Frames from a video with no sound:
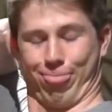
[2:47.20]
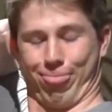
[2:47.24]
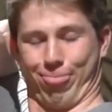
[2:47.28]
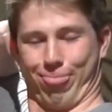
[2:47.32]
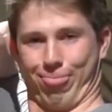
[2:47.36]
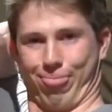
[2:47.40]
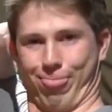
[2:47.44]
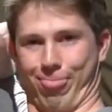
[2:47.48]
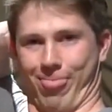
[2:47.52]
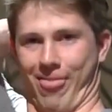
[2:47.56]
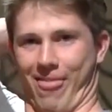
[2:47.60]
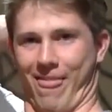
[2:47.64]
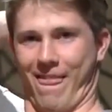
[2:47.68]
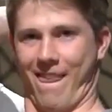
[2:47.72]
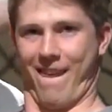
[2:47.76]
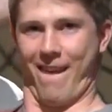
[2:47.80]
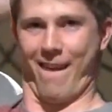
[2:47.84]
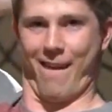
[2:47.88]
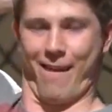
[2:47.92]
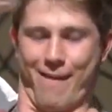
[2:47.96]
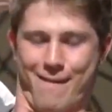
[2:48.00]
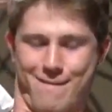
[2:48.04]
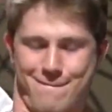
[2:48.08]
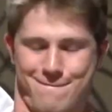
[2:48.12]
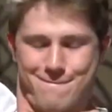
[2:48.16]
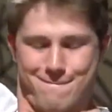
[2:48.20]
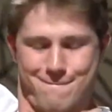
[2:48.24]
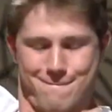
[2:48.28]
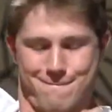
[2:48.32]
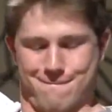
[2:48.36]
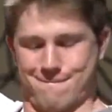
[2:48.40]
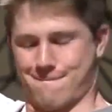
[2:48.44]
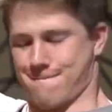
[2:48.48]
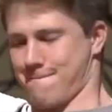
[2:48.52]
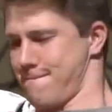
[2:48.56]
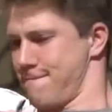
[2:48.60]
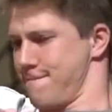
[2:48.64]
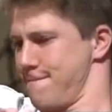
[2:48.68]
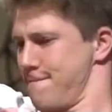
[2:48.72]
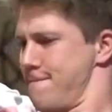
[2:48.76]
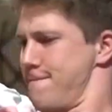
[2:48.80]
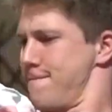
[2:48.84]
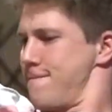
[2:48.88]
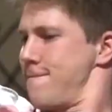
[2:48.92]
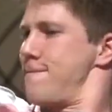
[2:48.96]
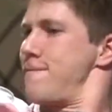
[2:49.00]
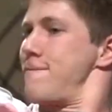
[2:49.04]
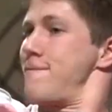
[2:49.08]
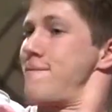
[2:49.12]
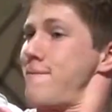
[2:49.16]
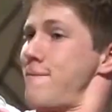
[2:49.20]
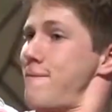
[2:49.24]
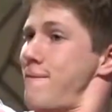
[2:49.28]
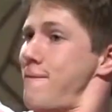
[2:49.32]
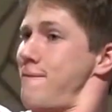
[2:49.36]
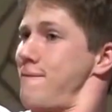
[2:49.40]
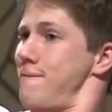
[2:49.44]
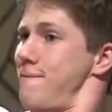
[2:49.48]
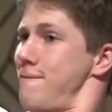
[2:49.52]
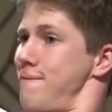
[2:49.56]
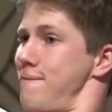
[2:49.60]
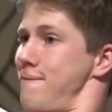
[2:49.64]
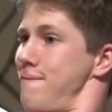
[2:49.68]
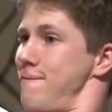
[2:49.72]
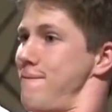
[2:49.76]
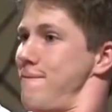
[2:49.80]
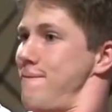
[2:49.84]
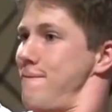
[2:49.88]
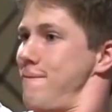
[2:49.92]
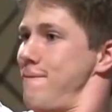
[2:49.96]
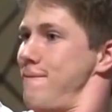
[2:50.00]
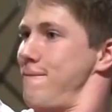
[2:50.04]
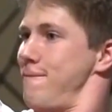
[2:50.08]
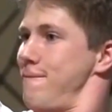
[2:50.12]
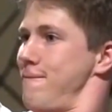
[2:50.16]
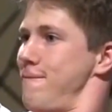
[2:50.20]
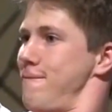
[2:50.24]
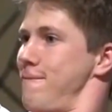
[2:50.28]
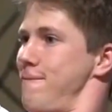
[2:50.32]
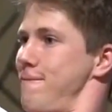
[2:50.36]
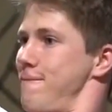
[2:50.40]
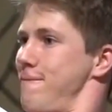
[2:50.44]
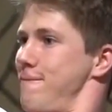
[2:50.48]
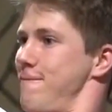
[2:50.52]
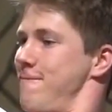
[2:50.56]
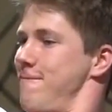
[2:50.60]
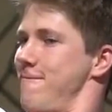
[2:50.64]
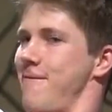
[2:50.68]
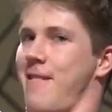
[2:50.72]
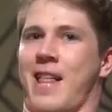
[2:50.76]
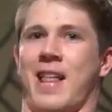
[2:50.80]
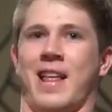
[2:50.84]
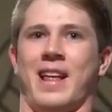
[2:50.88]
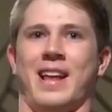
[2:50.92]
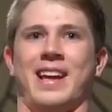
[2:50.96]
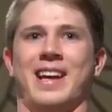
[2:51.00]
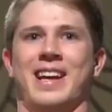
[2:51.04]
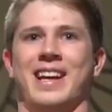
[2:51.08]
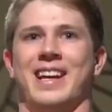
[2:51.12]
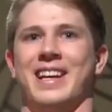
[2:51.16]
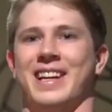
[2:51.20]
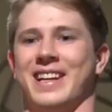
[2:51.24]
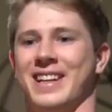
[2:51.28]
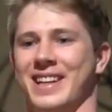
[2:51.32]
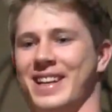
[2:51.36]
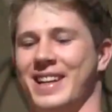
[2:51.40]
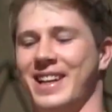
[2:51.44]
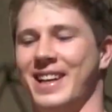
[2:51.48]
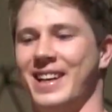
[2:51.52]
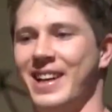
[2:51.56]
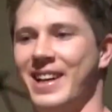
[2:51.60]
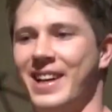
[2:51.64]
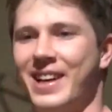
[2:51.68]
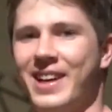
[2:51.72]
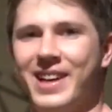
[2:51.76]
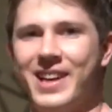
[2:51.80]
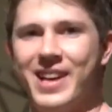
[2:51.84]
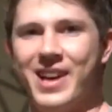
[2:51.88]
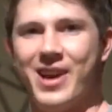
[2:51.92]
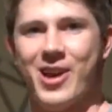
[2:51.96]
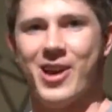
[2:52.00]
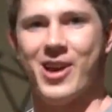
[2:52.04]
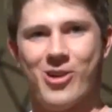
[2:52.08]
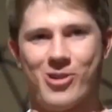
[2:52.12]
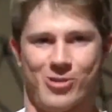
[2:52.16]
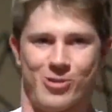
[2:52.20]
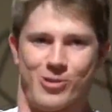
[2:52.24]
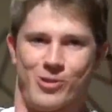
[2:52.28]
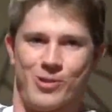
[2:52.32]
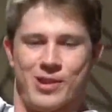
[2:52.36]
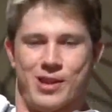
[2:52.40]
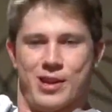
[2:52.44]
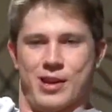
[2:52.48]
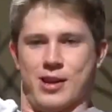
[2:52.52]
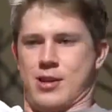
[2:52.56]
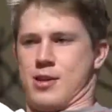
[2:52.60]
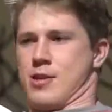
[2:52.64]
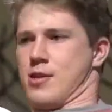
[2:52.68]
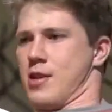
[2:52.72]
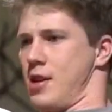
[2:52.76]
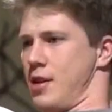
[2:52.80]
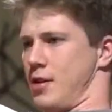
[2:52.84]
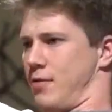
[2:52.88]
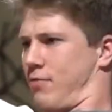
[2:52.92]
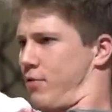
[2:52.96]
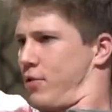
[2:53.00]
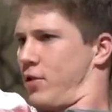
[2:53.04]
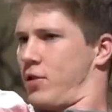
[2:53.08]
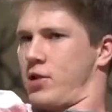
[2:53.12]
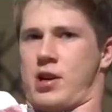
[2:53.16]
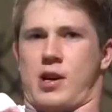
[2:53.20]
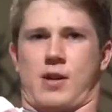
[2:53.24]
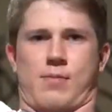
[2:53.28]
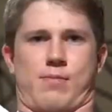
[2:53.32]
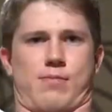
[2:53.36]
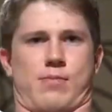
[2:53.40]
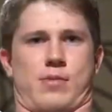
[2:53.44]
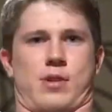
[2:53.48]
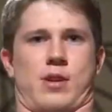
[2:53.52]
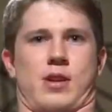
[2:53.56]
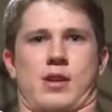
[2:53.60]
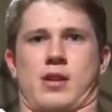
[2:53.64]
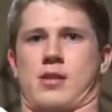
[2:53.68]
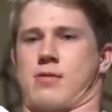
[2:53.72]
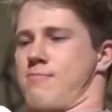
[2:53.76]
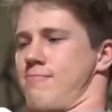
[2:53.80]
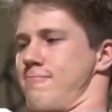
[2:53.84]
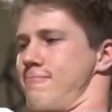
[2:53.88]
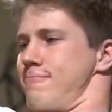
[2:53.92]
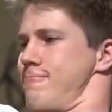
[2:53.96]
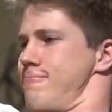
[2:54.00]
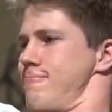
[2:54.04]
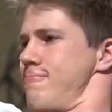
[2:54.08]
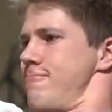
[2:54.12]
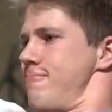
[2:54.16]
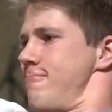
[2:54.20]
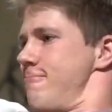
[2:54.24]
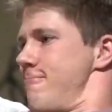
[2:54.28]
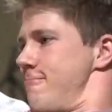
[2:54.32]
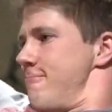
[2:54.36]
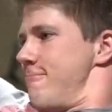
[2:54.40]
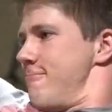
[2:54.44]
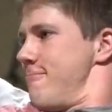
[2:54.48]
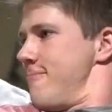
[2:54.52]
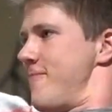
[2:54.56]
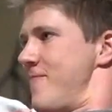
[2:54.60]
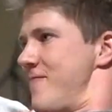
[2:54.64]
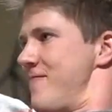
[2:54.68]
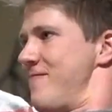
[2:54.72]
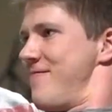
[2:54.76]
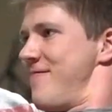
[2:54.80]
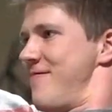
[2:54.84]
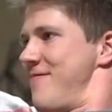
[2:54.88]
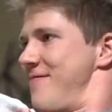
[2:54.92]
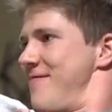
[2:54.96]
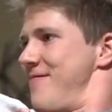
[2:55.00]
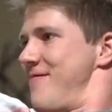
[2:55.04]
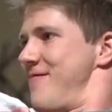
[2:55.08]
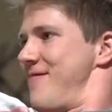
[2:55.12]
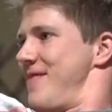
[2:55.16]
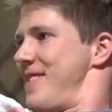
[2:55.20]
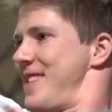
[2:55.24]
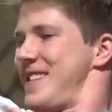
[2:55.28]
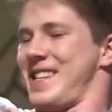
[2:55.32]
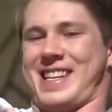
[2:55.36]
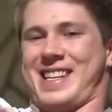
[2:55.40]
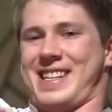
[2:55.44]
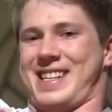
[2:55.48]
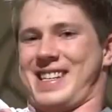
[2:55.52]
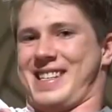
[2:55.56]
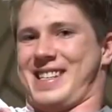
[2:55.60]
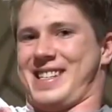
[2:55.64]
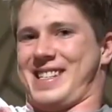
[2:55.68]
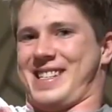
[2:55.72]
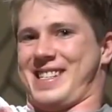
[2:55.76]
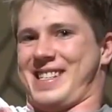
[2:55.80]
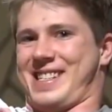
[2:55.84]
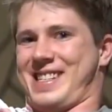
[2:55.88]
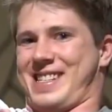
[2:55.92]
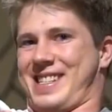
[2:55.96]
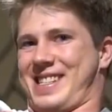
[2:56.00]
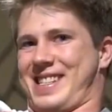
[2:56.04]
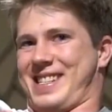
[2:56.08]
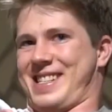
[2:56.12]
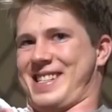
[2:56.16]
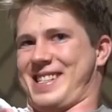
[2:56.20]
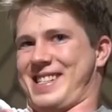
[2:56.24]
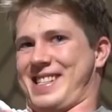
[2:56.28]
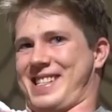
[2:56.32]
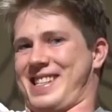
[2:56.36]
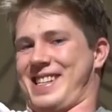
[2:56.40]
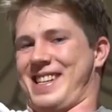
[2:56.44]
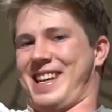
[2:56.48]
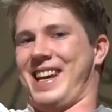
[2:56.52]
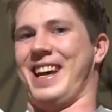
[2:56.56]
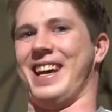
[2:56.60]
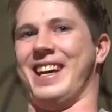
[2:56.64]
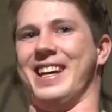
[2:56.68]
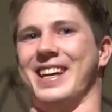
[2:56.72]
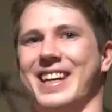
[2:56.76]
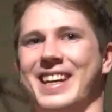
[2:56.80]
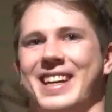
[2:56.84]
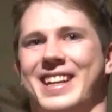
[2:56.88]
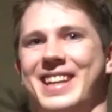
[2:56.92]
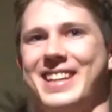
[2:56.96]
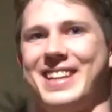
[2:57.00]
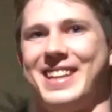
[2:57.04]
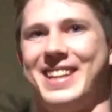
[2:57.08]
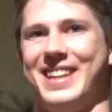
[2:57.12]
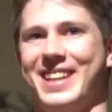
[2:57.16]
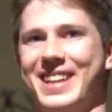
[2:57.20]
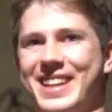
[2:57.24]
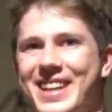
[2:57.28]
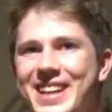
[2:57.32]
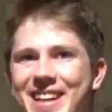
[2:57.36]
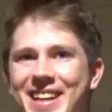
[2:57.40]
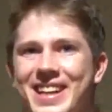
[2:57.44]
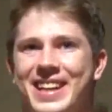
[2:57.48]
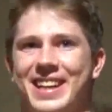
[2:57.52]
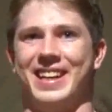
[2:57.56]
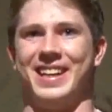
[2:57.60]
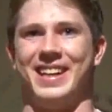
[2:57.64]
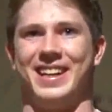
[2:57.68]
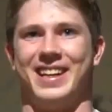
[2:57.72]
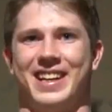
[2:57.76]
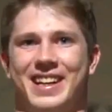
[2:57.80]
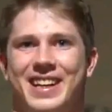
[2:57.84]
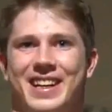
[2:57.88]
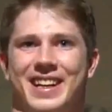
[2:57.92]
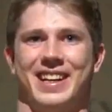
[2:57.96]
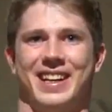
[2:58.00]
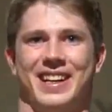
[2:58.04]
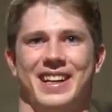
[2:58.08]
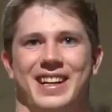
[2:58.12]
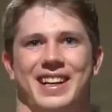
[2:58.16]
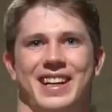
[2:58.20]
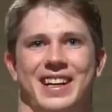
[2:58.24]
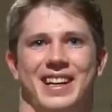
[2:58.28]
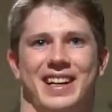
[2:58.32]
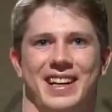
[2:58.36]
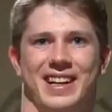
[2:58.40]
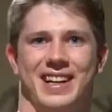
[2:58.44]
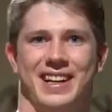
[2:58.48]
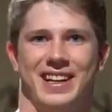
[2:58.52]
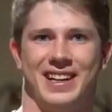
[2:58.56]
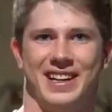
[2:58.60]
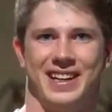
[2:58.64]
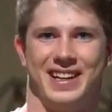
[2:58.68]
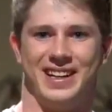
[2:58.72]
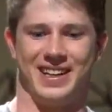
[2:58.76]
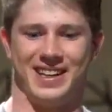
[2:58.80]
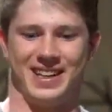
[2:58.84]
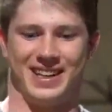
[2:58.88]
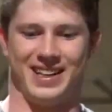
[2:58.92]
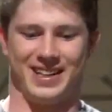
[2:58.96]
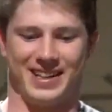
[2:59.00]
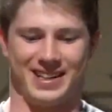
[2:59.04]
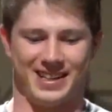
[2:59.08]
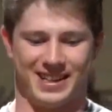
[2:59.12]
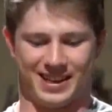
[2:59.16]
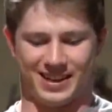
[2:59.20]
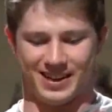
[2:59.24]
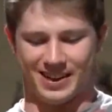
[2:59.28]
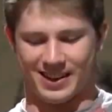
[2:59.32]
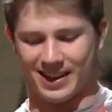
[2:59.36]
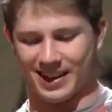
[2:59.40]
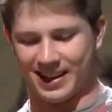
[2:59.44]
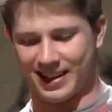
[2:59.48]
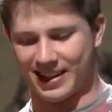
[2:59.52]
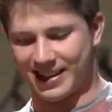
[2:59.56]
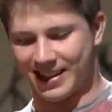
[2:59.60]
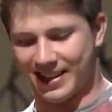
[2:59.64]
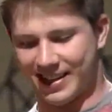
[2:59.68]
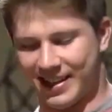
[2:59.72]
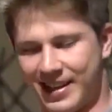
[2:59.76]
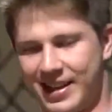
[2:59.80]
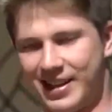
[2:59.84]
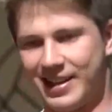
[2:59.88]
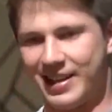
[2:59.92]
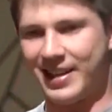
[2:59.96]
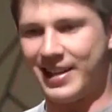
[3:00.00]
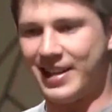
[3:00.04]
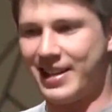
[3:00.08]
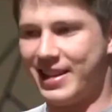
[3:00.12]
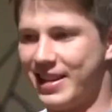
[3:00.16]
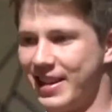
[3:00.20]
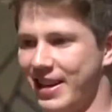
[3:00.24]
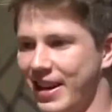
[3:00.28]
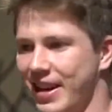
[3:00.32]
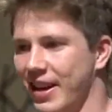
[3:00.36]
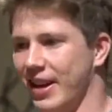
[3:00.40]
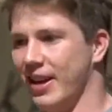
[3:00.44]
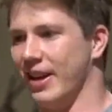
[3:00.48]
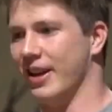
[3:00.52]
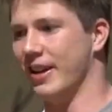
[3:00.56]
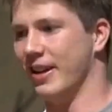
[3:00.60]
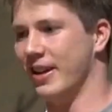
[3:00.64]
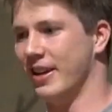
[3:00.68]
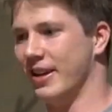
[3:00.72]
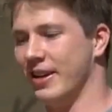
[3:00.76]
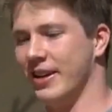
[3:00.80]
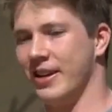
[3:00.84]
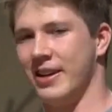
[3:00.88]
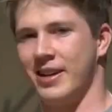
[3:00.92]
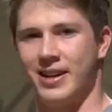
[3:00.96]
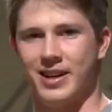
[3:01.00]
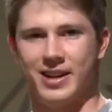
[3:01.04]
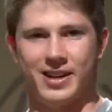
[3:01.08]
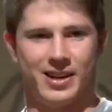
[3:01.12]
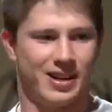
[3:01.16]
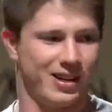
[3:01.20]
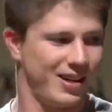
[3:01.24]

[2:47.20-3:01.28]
it made me want to personally tell you myself how much it impacted me. Your story made me cry. Haha. I wouldn't mind getting to know you because you seem like an amazing guy. I'm glad you're doing better